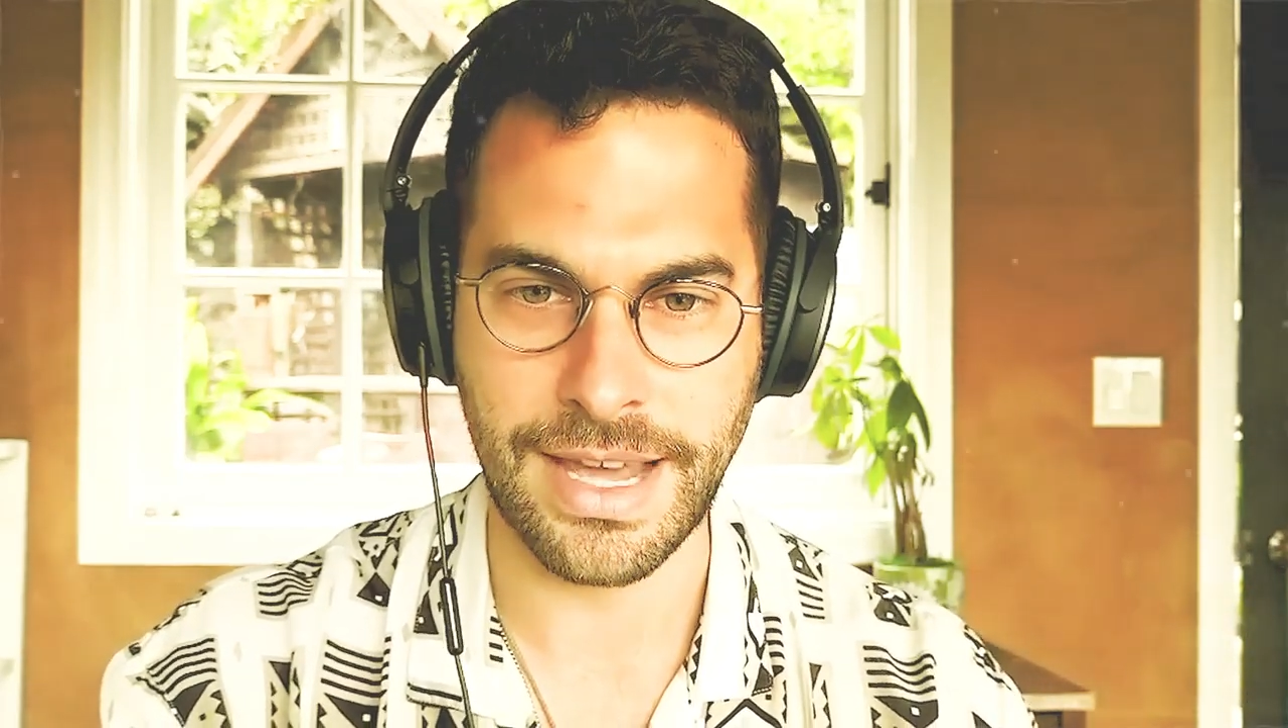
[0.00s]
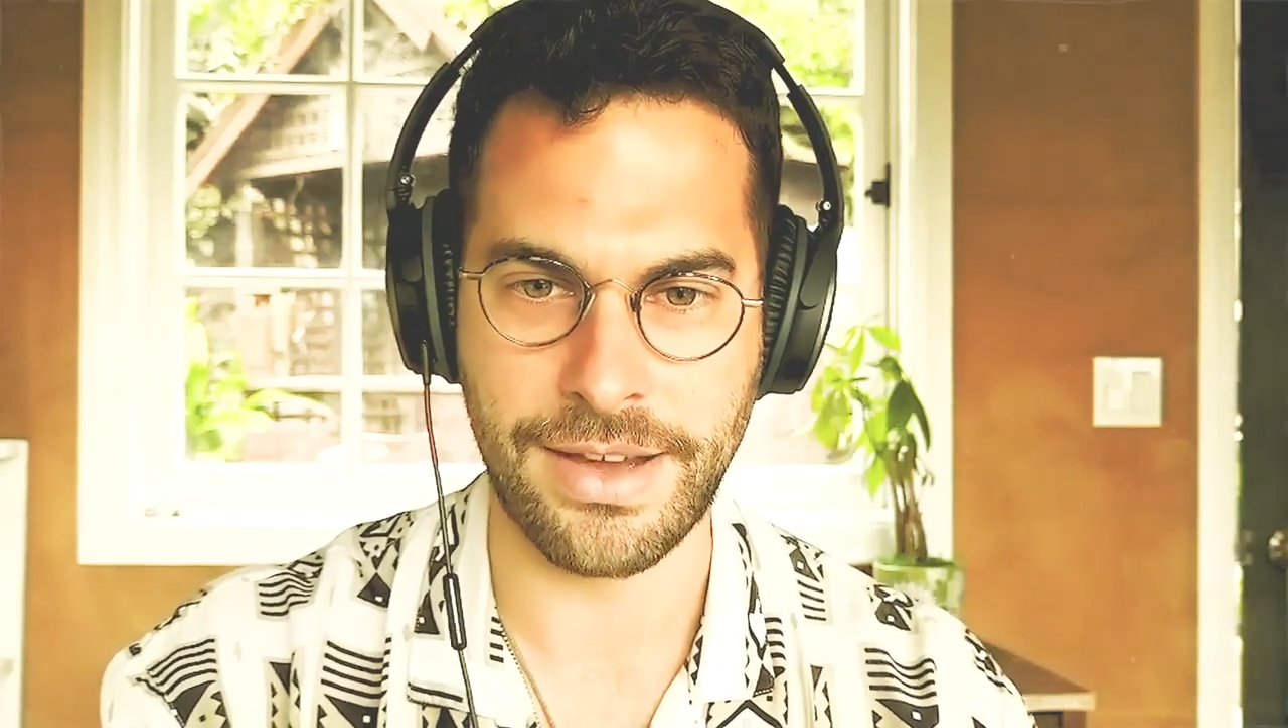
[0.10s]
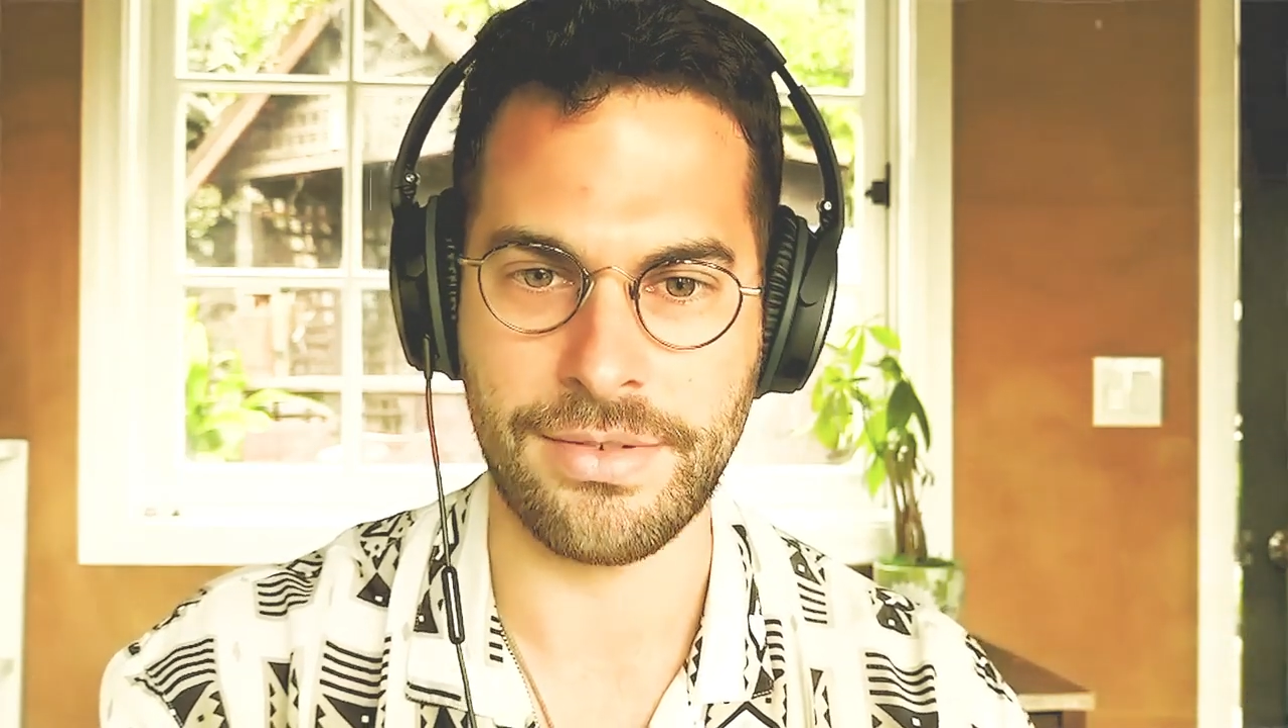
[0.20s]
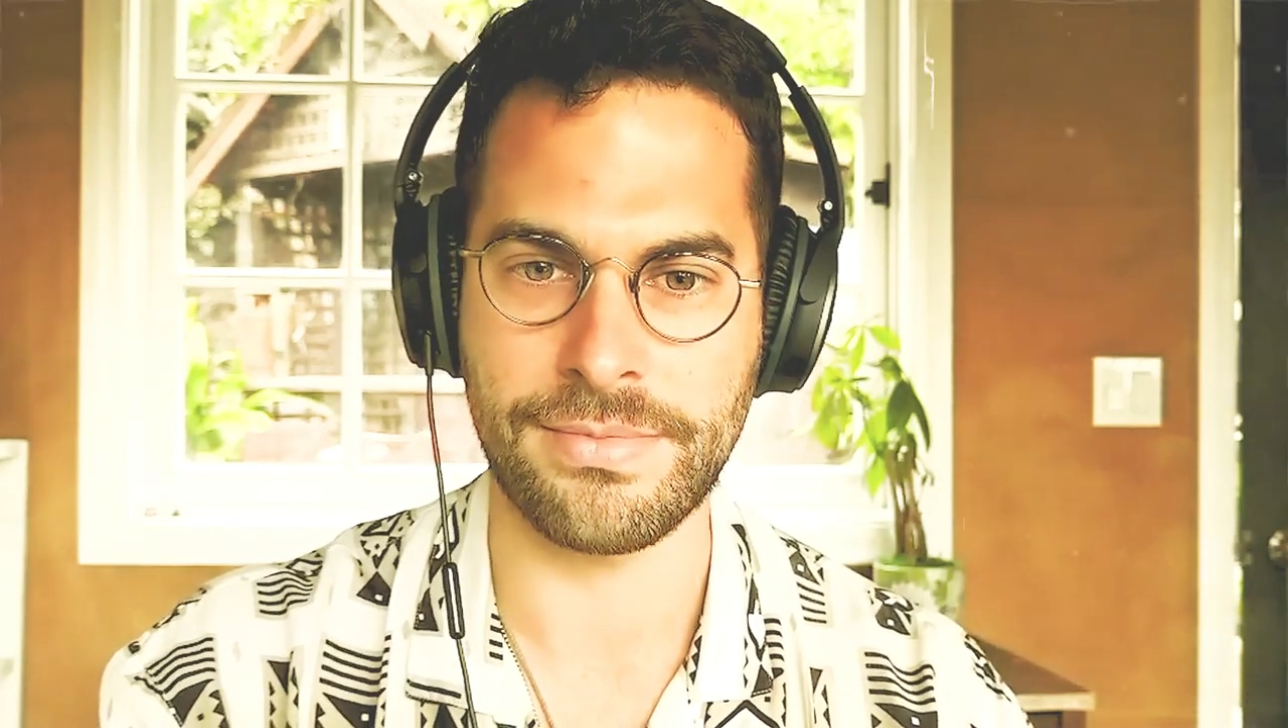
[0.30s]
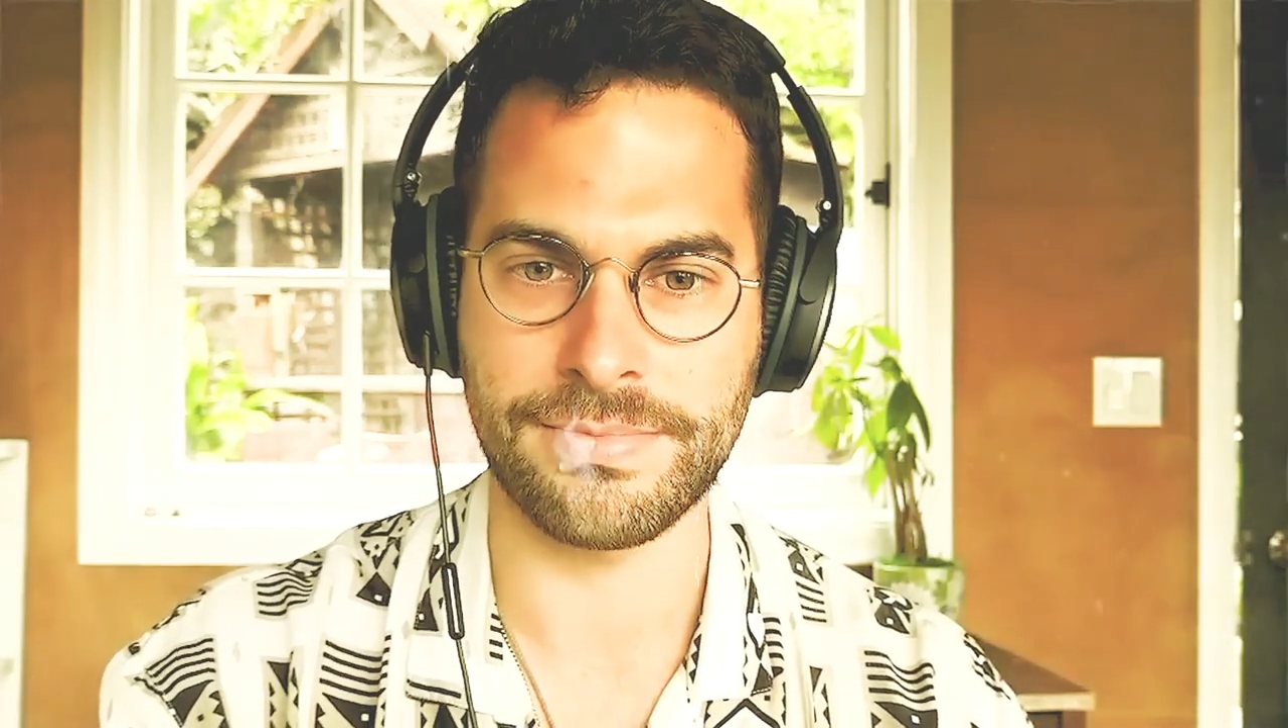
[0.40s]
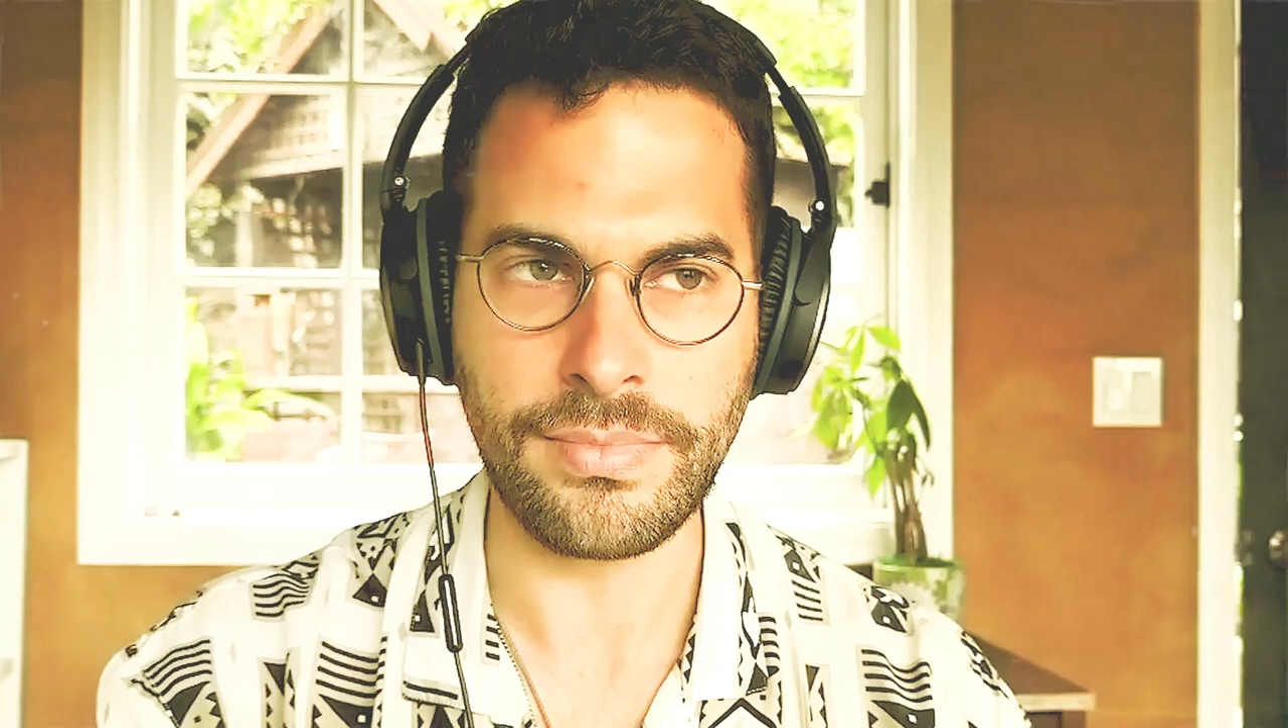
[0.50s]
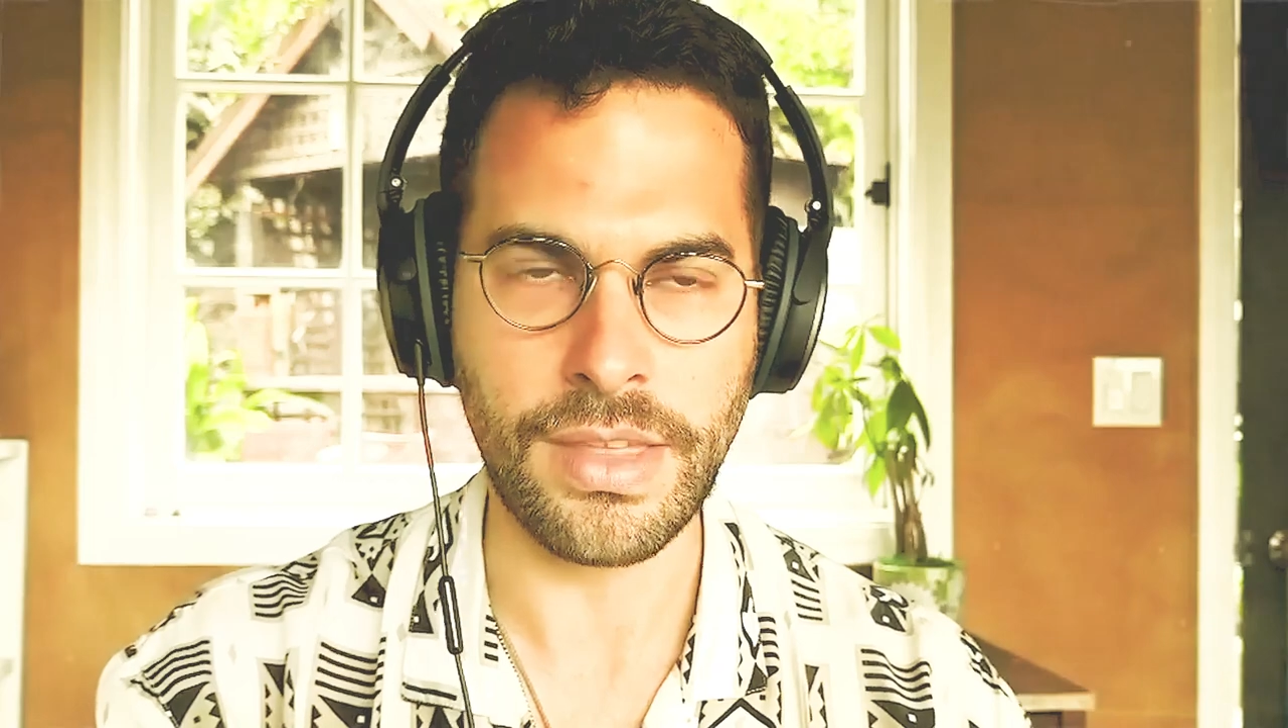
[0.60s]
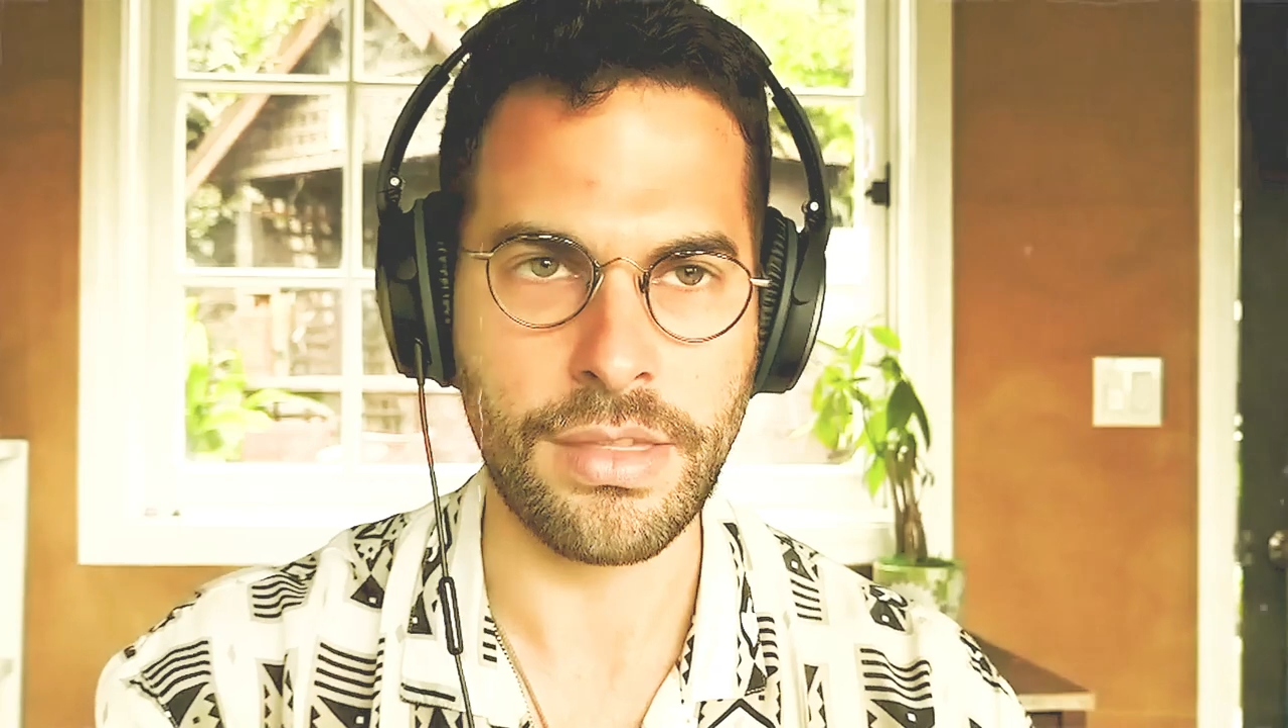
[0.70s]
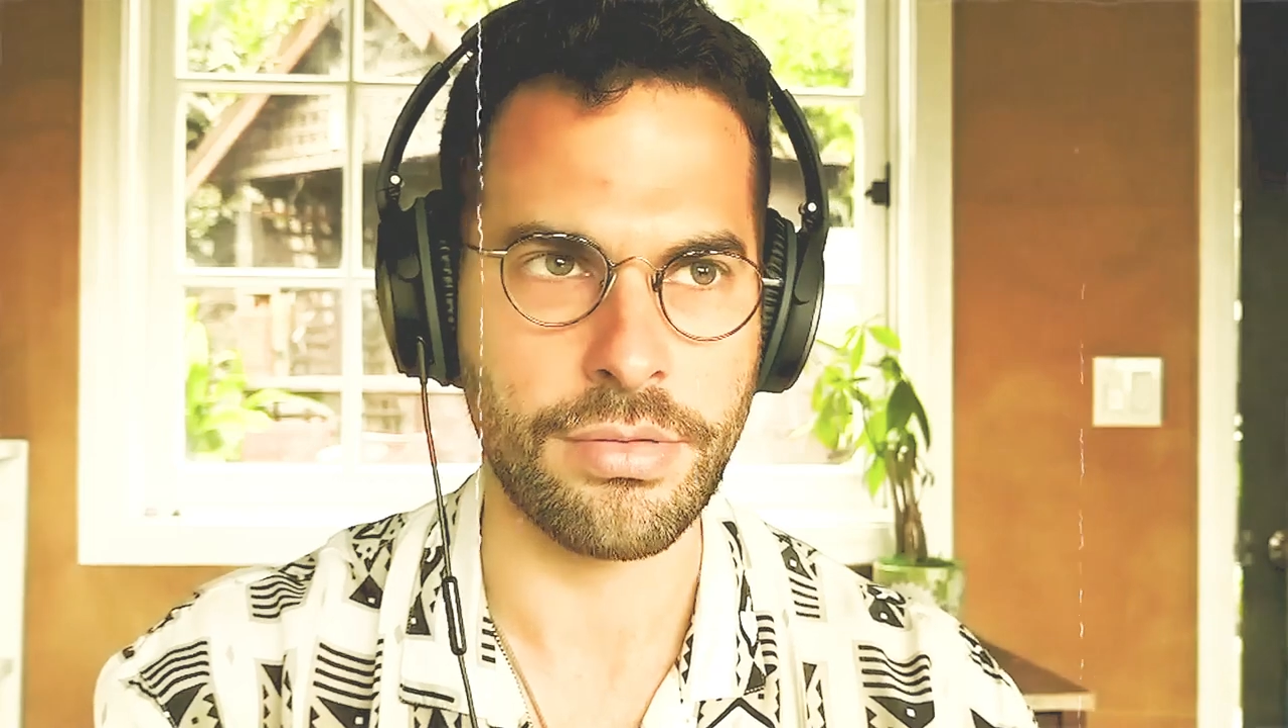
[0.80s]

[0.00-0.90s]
down